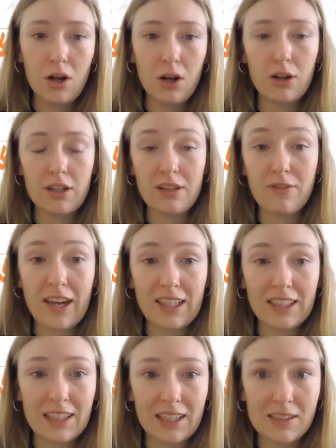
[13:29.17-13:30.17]
or the fact
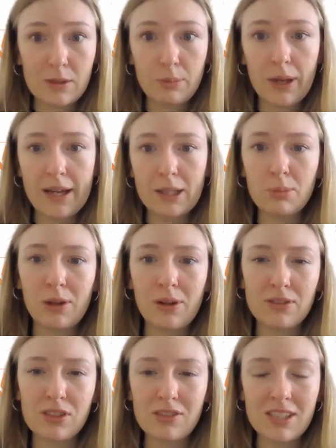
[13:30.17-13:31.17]
that a supplier
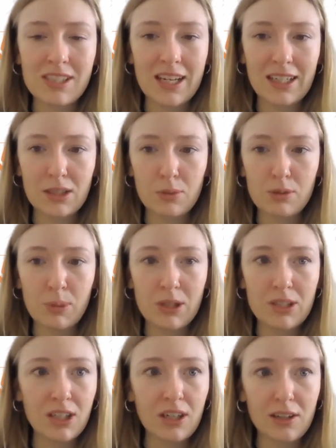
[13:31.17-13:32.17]
belongs to a sector with
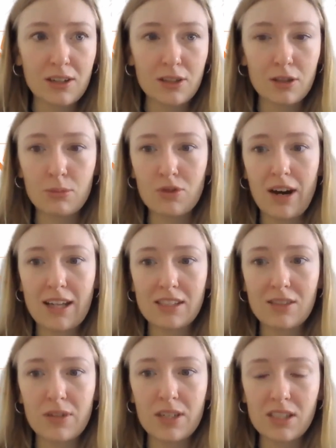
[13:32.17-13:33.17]
particular human
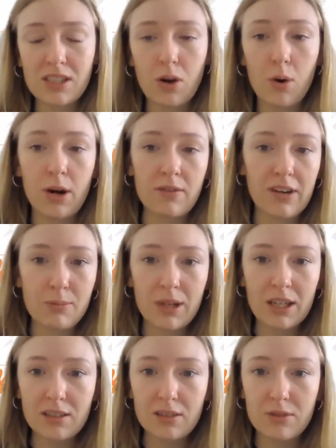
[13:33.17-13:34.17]
rights risk or
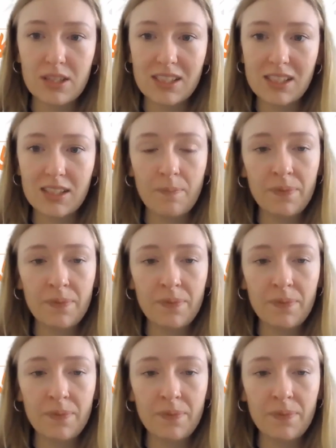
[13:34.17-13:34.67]
environmental risk,